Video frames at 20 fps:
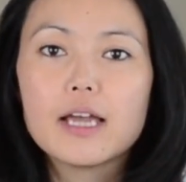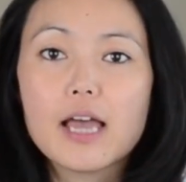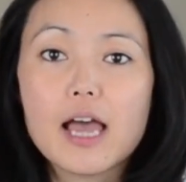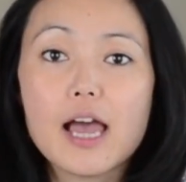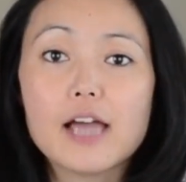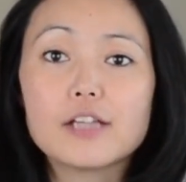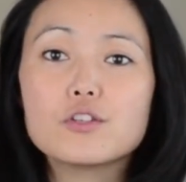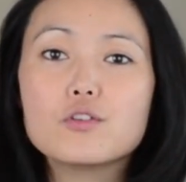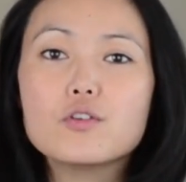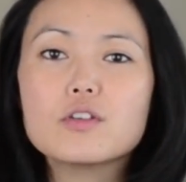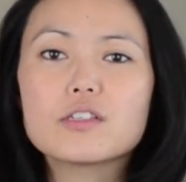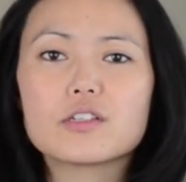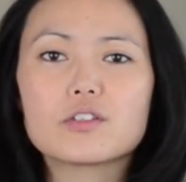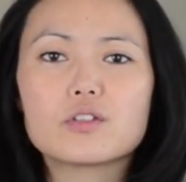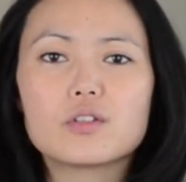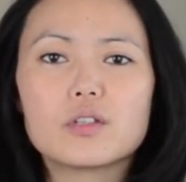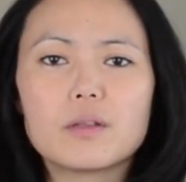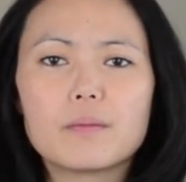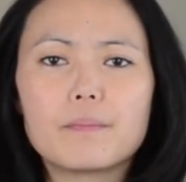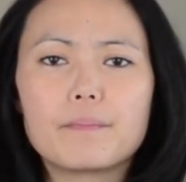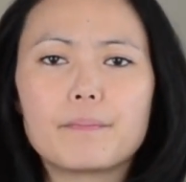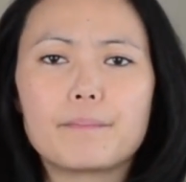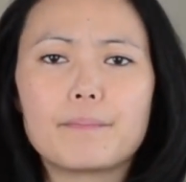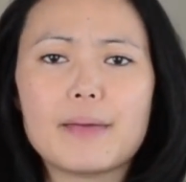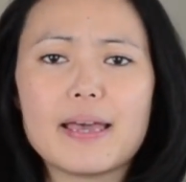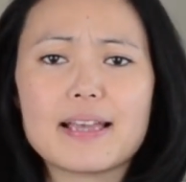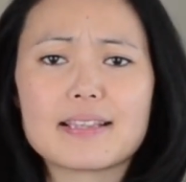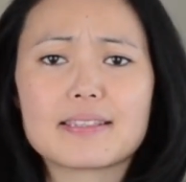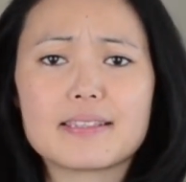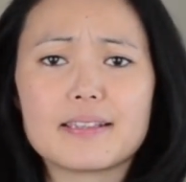and use it to the
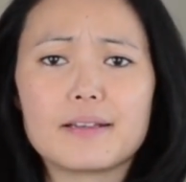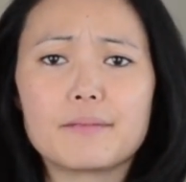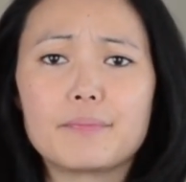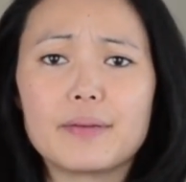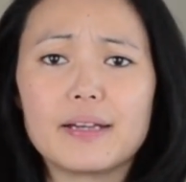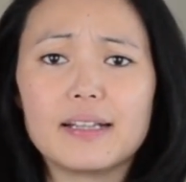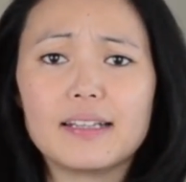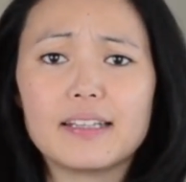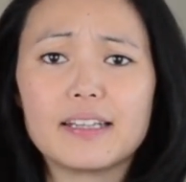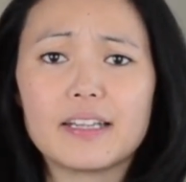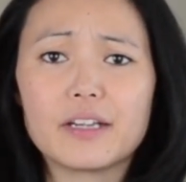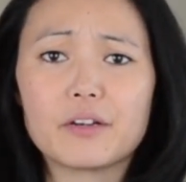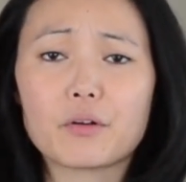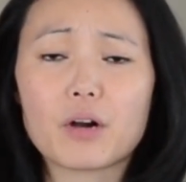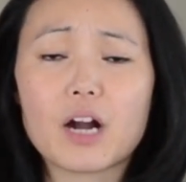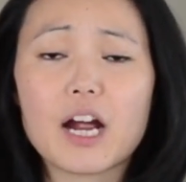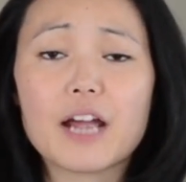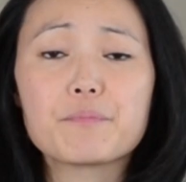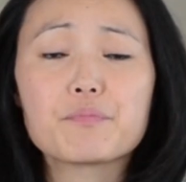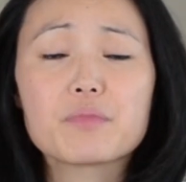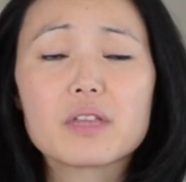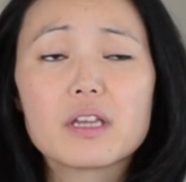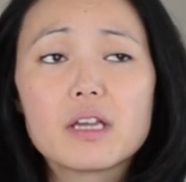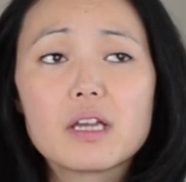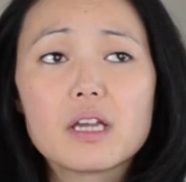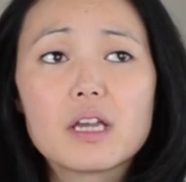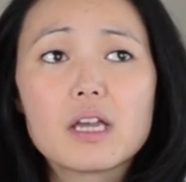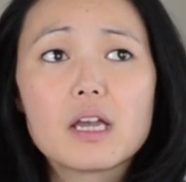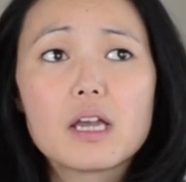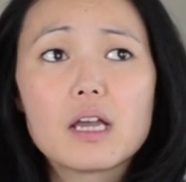best ability, right?
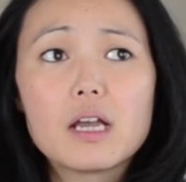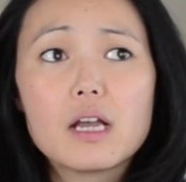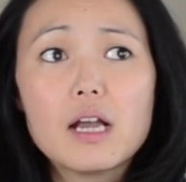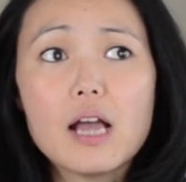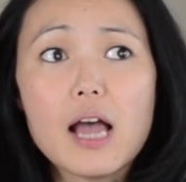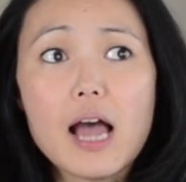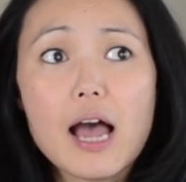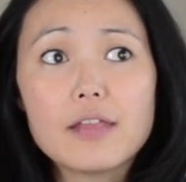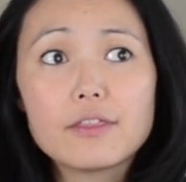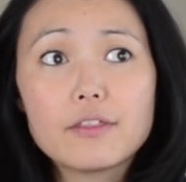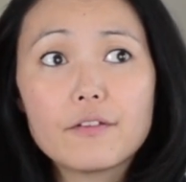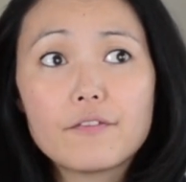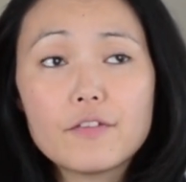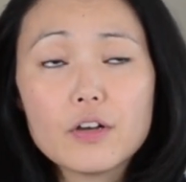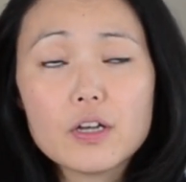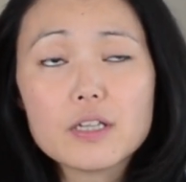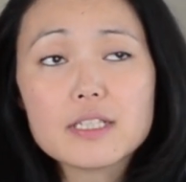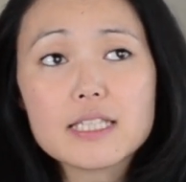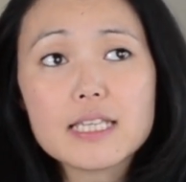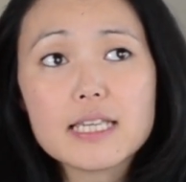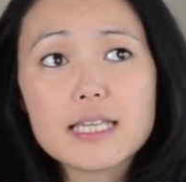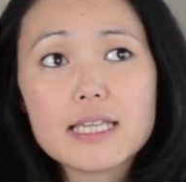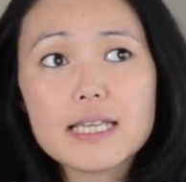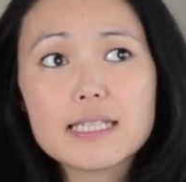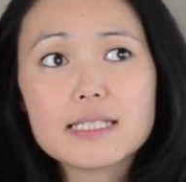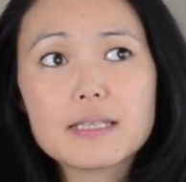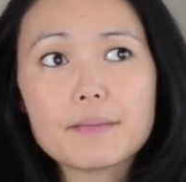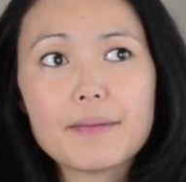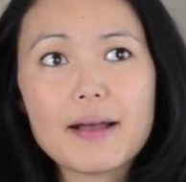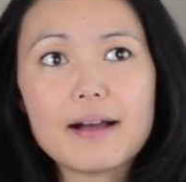And the first thing
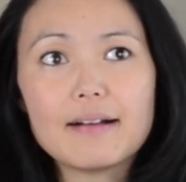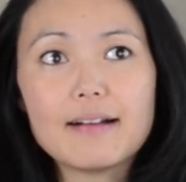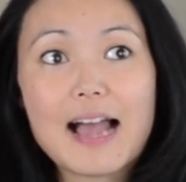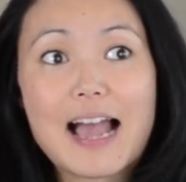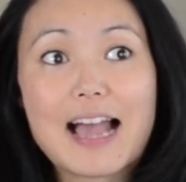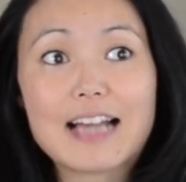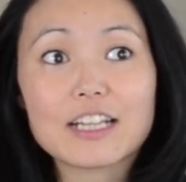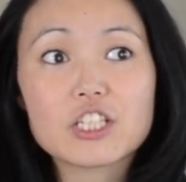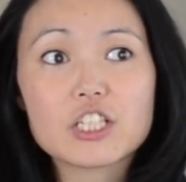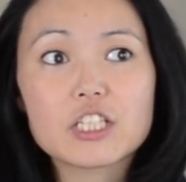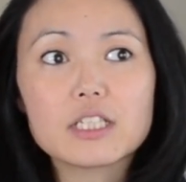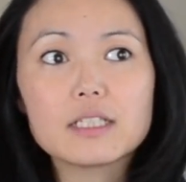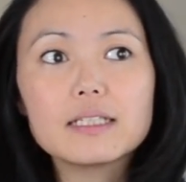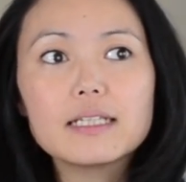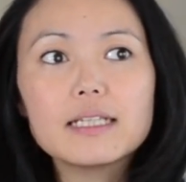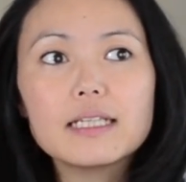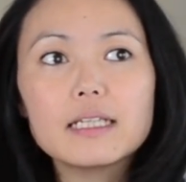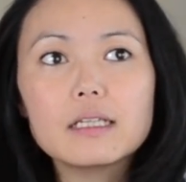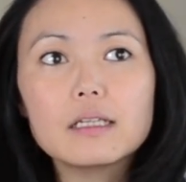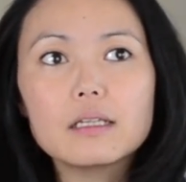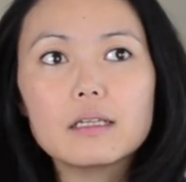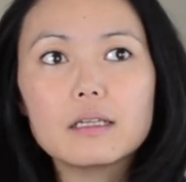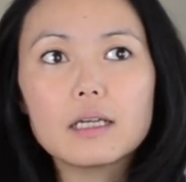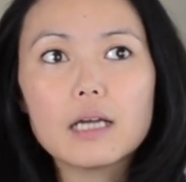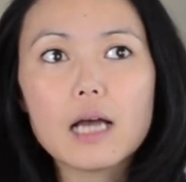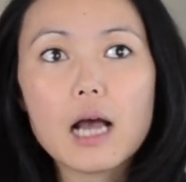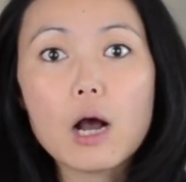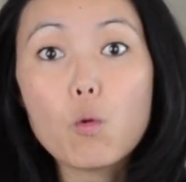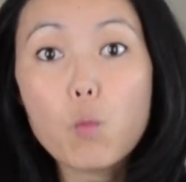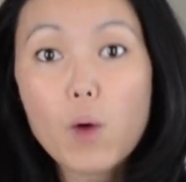is about actually
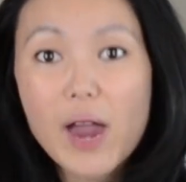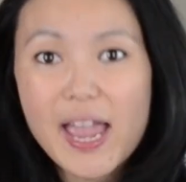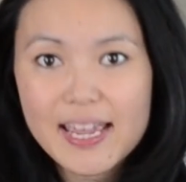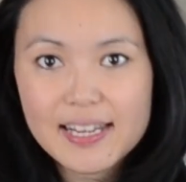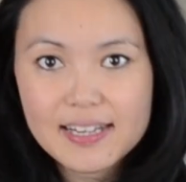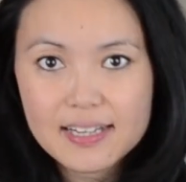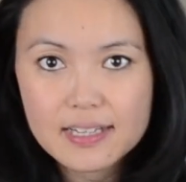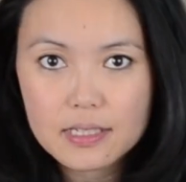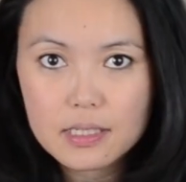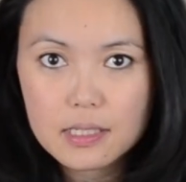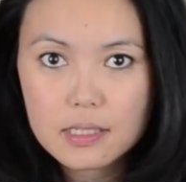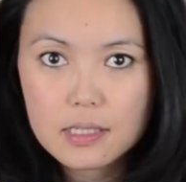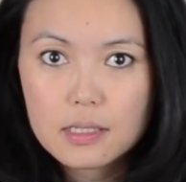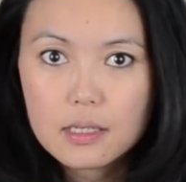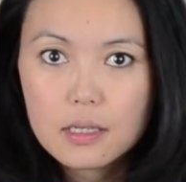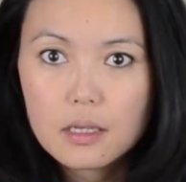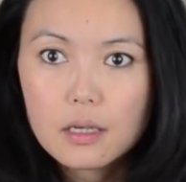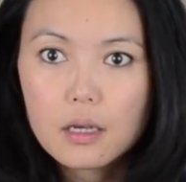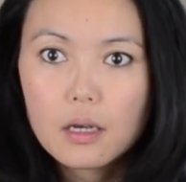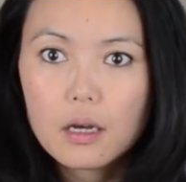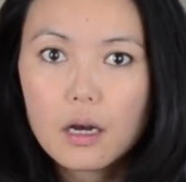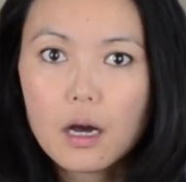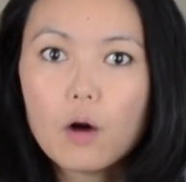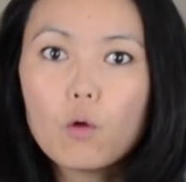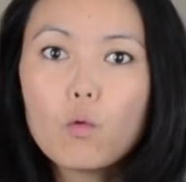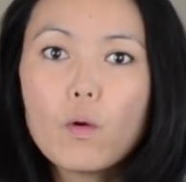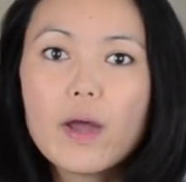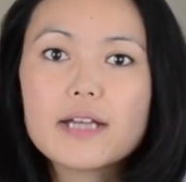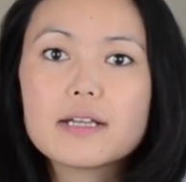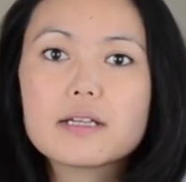awareness
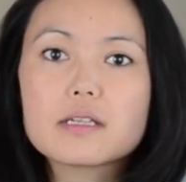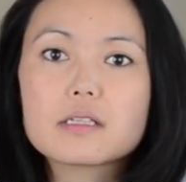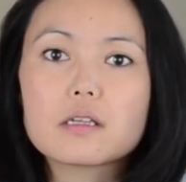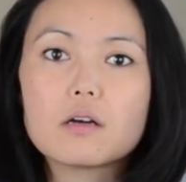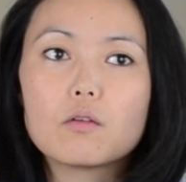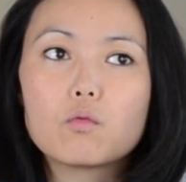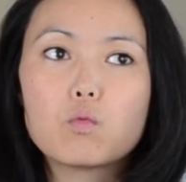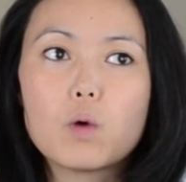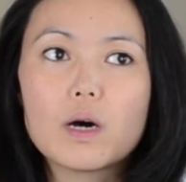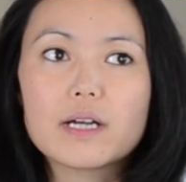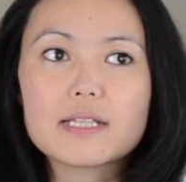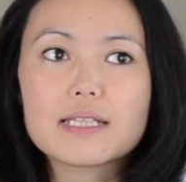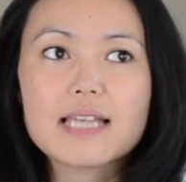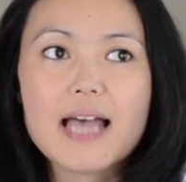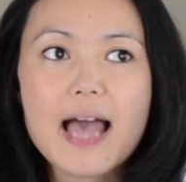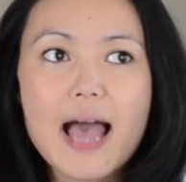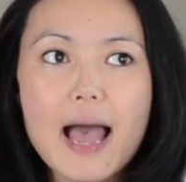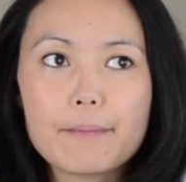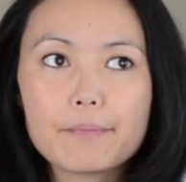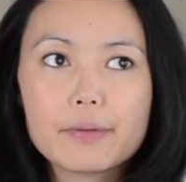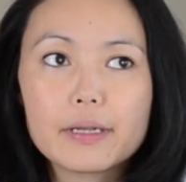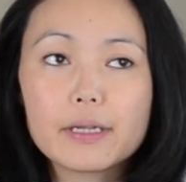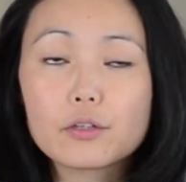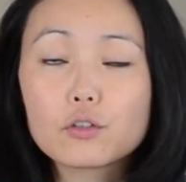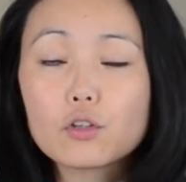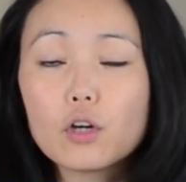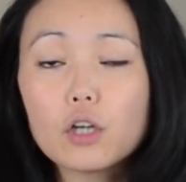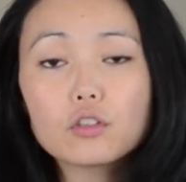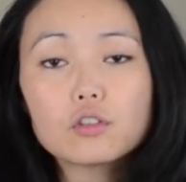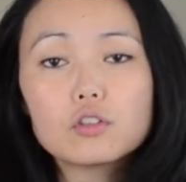of what's happening,
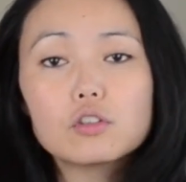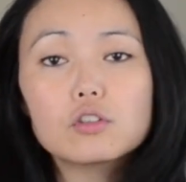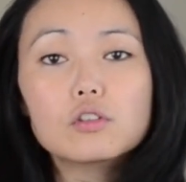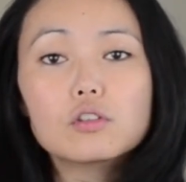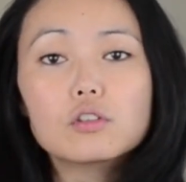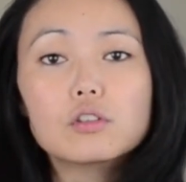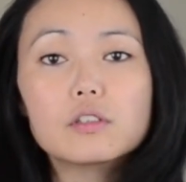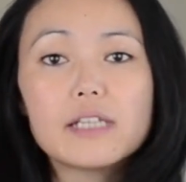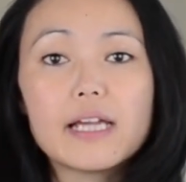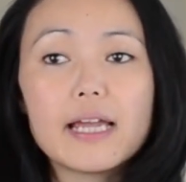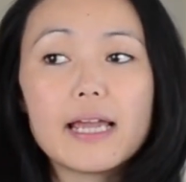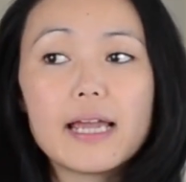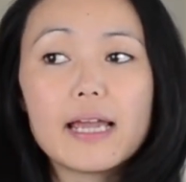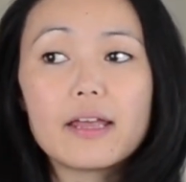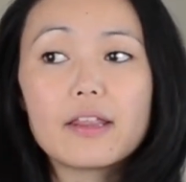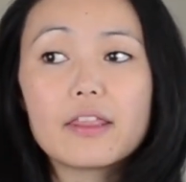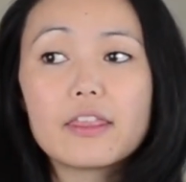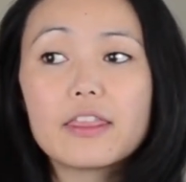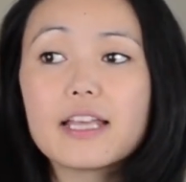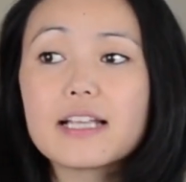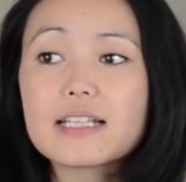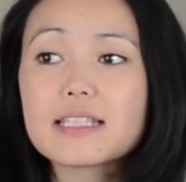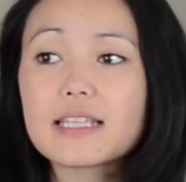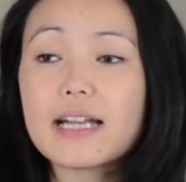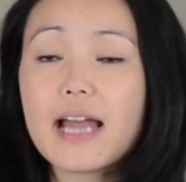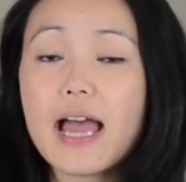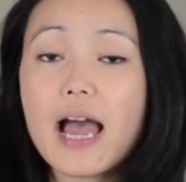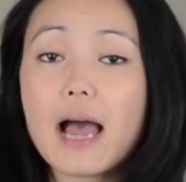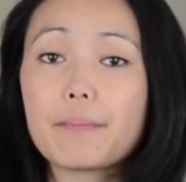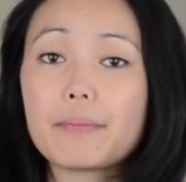not to things that are
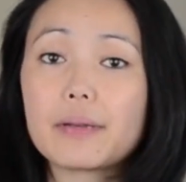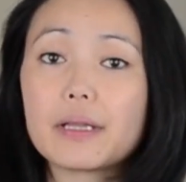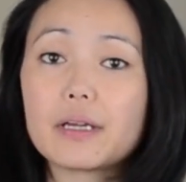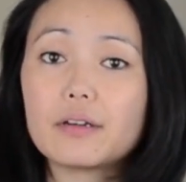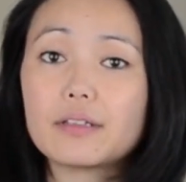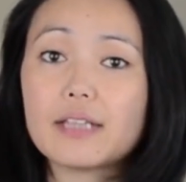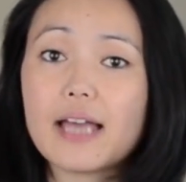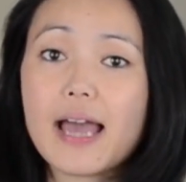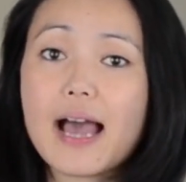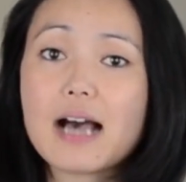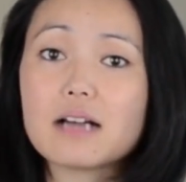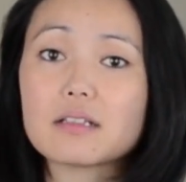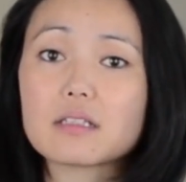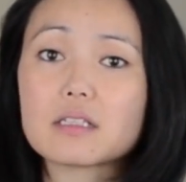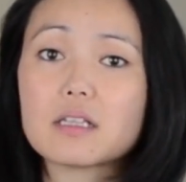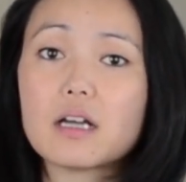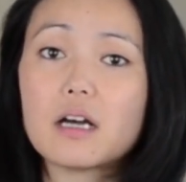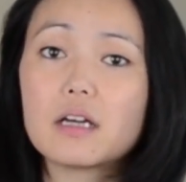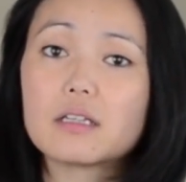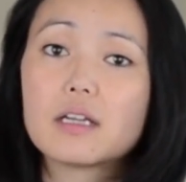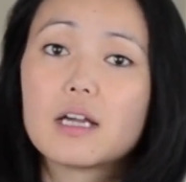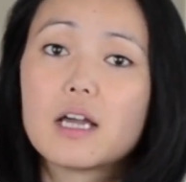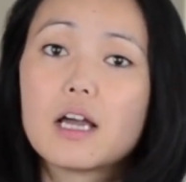happening on the outside,